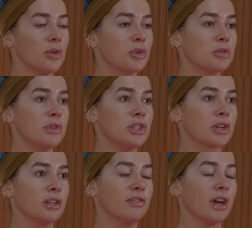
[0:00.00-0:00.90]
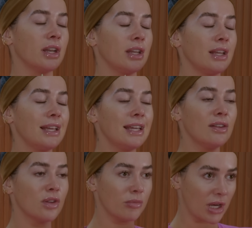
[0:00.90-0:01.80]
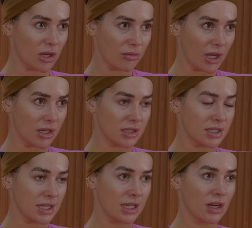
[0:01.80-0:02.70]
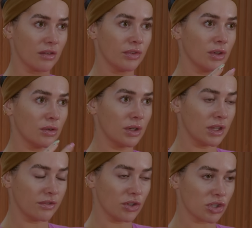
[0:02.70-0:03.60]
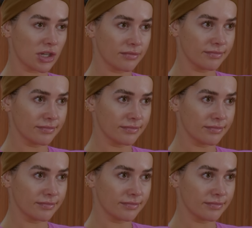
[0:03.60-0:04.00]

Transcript: which means you're going to find an even better man to take care of you in the future.